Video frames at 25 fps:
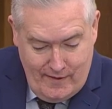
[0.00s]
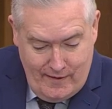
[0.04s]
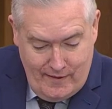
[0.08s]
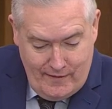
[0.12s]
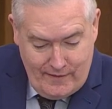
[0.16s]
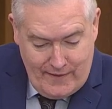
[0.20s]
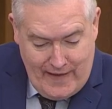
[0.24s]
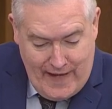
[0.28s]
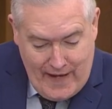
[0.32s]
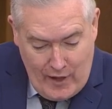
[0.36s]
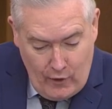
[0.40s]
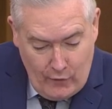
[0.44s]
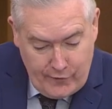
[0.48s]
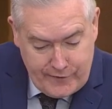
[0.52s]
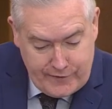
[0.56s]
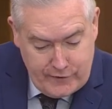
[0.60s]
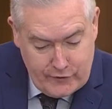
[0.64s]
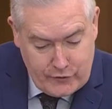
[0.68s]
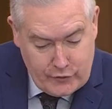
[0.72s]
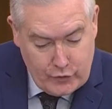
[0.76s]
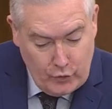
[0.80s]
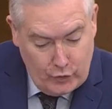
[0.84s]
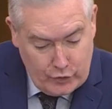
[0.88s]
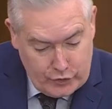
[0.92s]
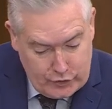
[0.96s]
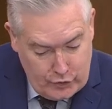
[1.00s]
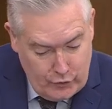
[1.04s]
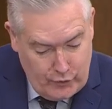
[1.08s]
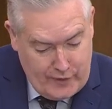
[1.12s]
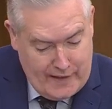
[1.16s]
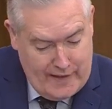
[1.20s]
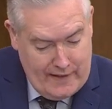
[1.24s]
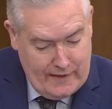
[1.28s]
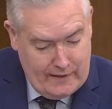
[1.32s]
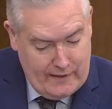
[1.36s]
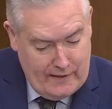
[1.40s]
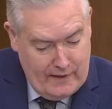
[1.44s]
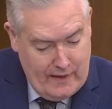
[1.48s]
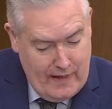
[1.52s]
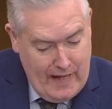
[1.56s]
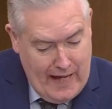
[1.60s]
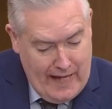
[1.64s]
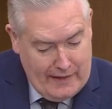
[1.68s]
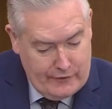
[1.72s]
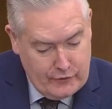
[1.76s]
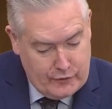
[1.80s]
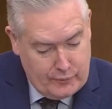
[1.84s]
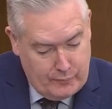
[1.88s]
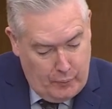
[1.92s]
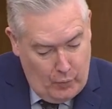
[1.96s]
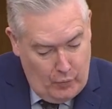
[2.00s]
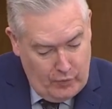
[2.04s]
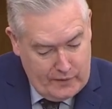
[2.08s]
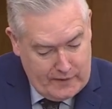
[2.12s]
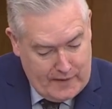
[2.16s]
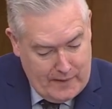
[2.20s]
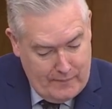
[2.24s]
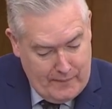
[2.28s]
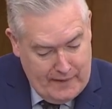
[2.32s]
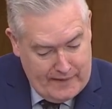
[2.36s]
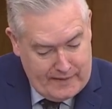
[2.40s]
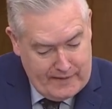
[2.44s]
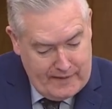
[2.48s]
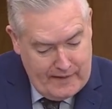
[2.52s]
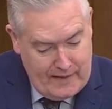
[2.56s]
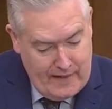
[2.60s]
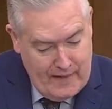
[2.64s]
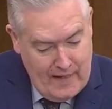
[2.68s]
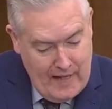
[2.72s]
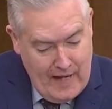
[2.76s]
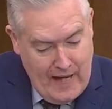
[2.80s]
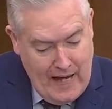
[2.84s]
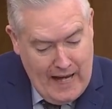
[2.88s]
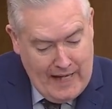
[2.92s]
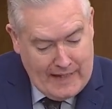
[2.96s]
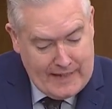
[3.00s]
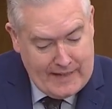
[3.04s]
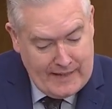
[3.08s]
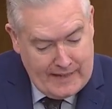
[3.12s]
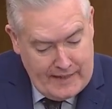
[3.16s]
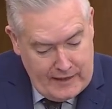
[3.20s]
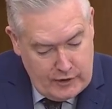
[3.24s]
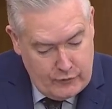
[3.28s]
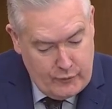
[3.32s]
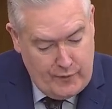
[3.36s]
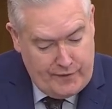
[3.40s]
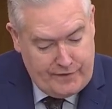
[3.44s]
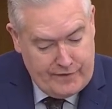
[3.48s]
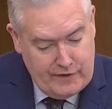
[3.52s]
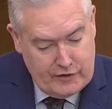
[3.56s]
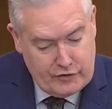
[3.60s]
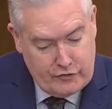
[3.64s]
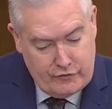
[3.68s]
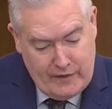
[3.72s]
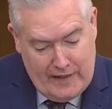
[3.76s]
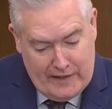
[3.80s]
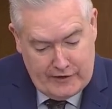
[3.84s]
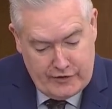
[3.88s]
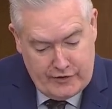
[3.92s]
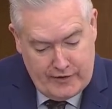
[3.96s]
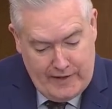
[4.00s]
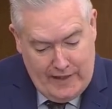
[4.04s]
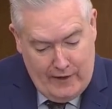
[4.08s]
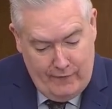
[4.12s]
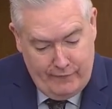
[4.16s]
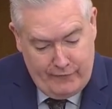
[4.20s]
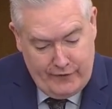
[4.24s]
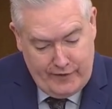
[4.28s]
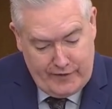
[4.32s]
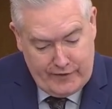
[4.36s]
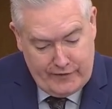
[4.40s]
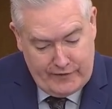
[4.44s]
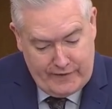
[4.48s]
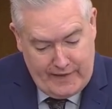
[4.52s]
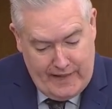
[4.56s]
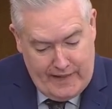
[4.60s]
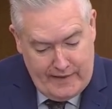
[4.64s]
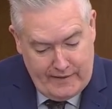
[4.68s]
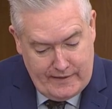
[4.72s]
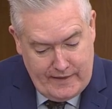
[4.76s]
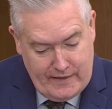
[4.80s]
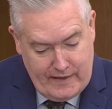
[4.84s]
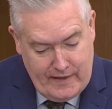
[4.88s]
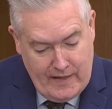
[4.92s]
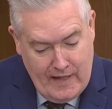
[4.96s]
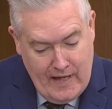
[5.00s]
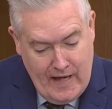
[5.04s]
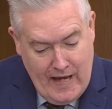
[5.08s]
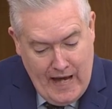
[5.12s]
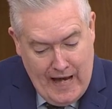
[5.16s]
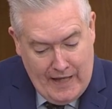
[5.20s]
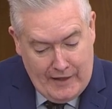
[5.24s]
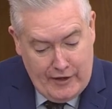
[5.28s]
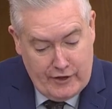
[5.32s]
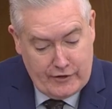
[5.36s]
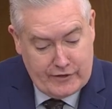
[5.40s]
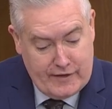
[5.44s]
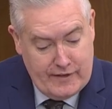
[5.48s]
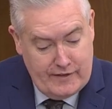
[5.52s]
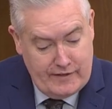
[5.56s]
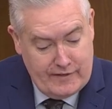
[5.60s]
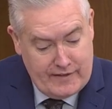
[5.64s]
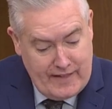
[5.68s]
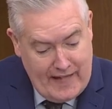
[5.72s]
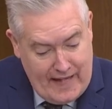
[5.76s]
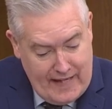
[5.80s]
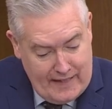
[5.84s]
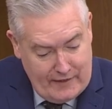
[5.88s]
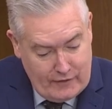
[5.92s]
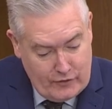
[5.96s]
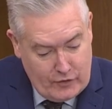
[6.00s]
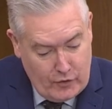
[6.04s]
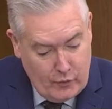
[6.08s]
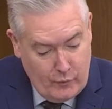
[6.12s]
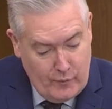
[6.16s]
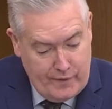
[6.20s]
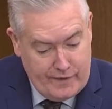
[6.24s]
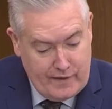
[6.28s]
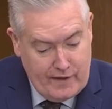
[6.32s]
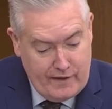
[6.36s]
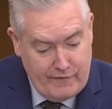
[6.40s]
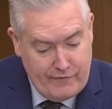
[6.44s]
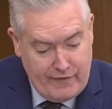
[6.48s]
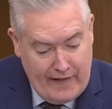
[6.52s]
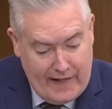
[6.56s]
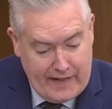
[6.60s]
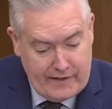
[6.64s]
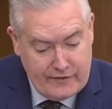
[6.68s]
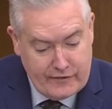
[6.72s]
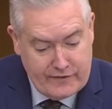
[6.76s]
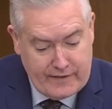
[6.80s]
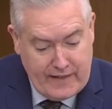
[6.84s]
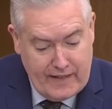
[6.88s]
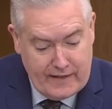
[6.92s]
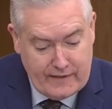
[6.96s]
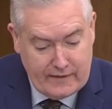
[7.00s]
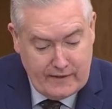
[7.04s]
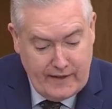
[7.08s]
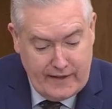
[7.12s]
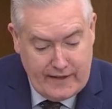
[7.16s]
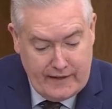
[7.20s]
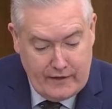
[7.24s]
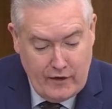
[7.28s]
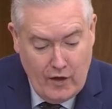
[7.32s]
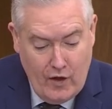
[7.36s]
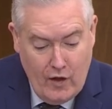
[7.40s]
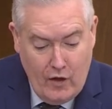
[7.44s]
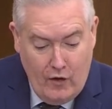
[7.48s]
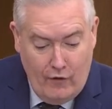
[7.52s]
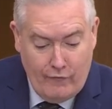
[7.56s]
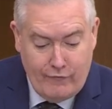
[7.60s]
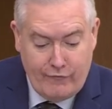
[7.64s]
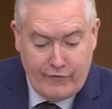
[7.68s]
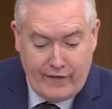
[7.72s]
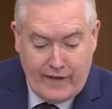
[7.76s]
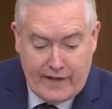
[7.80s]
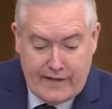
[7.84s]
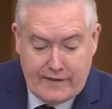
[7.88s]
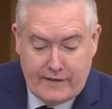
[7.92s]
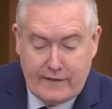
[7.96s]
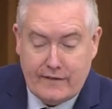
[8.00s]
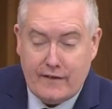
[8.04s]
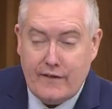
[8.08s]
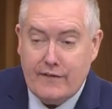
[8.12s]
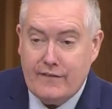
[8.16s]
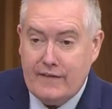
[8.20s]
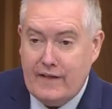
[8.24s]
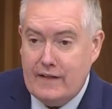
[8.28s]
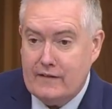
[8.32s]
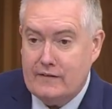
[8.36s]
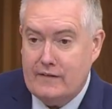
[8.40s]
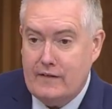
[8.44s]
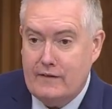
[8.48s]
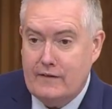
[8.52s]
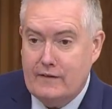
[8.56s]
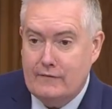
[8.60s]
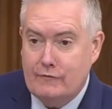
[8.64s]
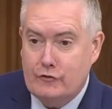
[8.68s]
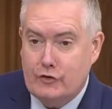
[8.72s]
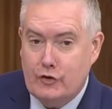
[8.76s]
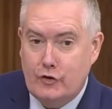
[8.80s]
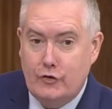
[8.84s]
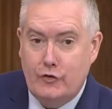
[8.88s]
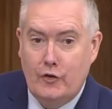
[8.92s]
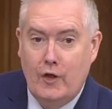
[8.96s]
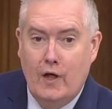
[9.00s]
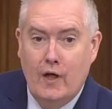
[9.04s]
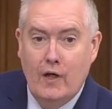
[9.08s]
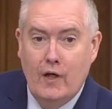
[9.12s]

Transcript: The Health and Social Care and Sport Committee agreed with this rationale for extending and are content with the revised deadline of Friday the 30th of June